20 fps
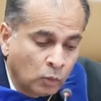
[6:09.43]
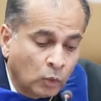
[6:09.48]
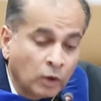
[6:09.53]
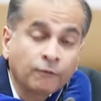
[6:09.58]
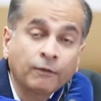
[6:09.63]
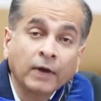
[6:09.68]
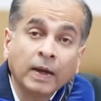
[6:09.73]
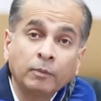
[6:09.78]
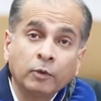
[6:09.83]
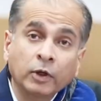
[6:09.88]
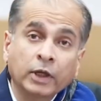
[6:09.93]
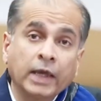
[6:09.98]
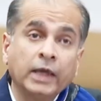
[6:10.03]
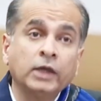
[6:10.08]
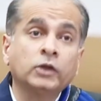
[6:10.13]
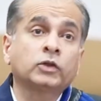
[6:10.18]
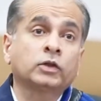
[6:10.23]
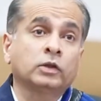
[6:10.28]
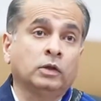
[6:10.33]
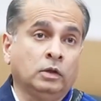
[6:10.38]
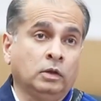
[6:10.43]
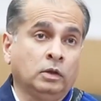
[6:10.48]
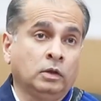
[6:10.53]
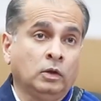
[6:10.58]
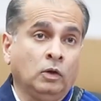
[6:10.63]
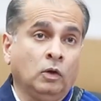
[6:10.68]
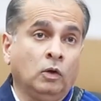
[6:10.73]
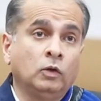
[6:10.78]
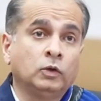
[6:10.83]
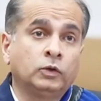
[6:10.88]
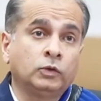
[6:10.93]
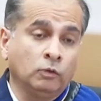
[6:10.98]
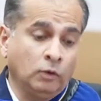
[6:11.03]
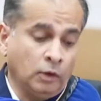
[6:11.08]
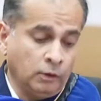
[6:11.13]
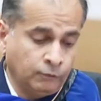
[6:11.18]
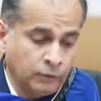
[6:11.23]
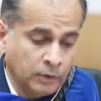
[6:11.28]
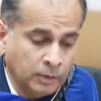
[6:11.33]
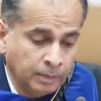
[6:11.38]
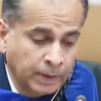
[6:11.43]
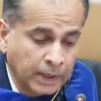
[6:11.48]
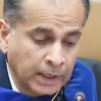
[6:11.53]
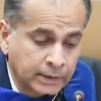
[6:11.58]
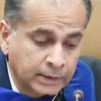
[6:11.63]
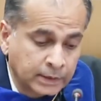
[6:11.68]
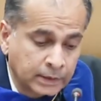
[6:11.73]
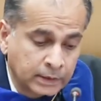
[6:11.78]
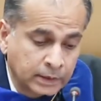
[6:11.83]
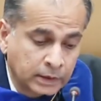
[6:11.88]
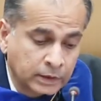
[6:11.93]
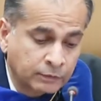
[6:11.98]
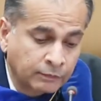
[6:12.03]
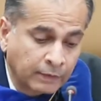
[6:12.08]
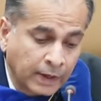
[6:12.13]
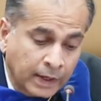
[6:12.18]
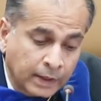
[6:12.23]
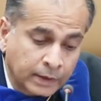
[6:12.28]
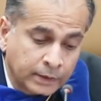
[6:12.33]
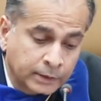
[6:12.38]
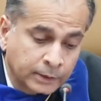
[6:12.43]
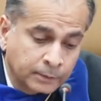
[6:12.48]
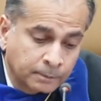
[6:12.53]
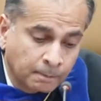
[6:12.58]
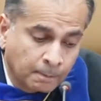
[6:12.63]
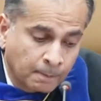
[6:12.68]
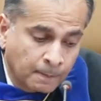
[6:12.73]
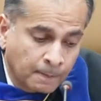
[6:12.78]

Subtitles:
where fabrication all too often passes as fact.